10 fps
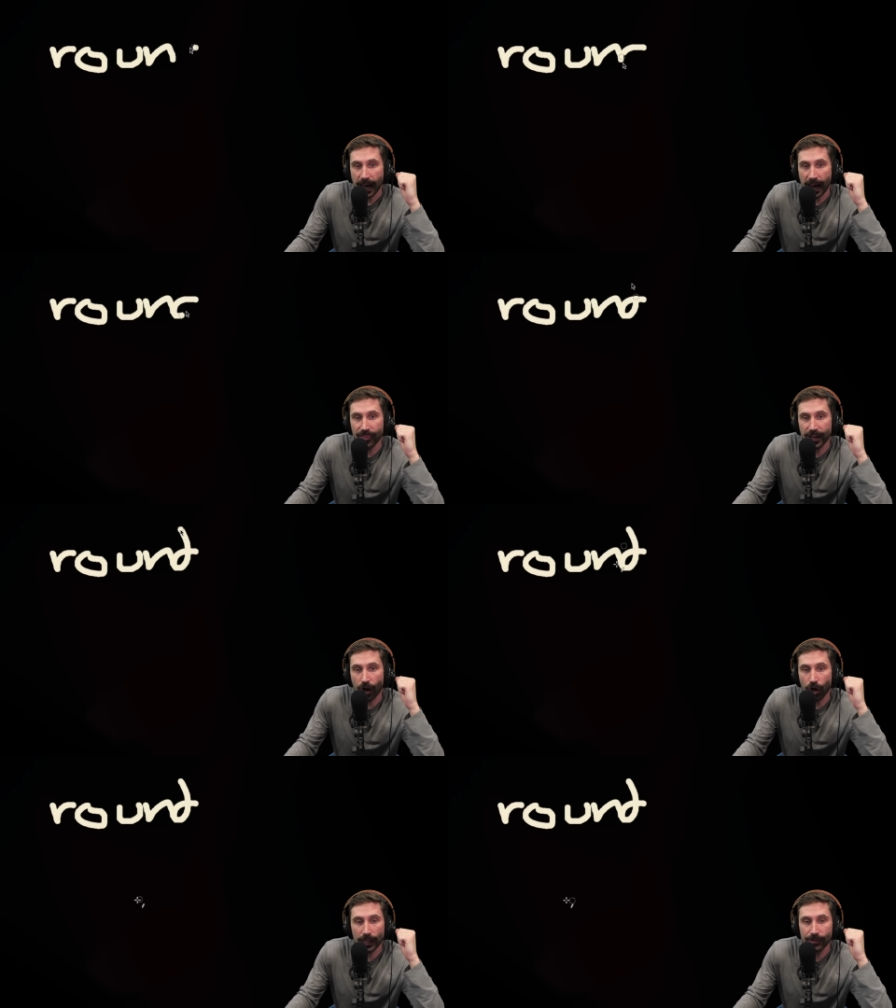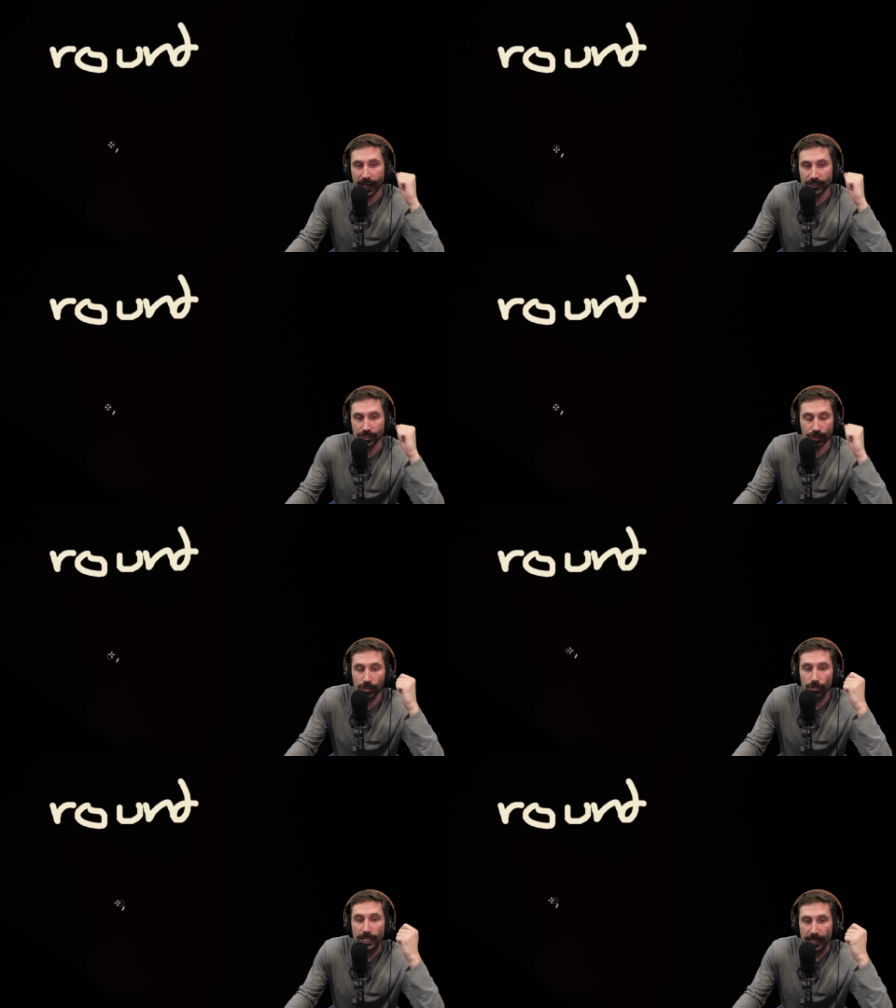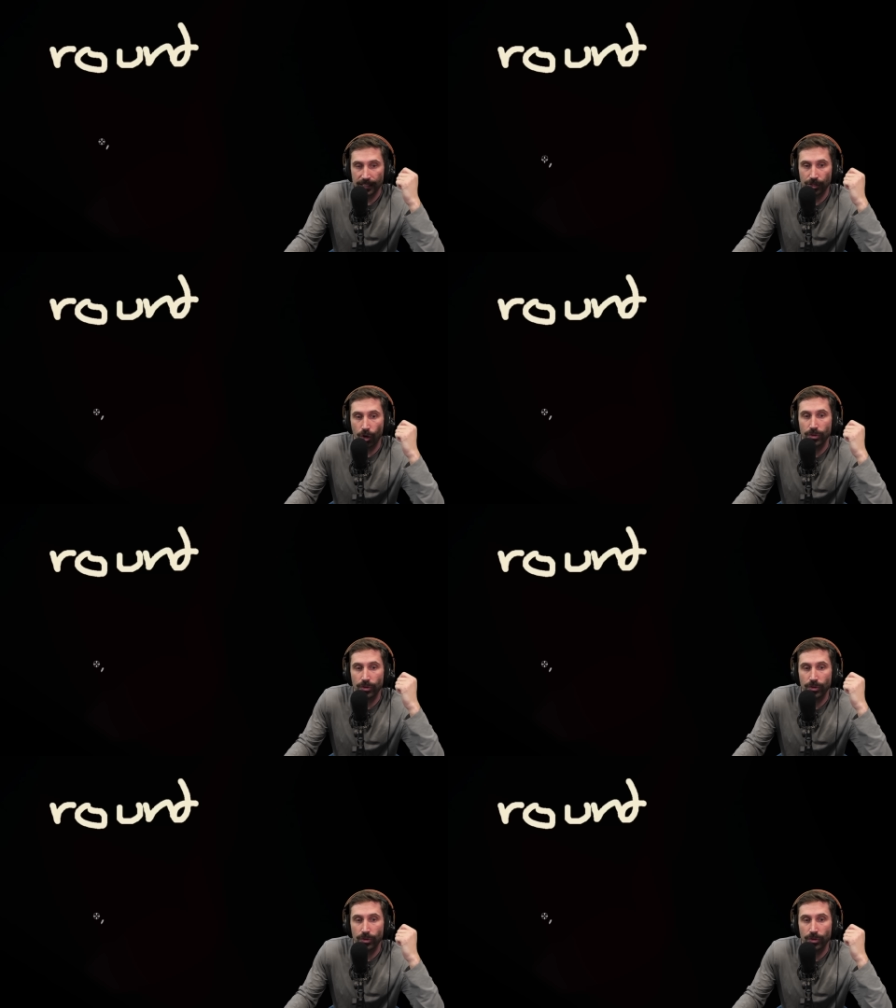and then all I would have to do is go,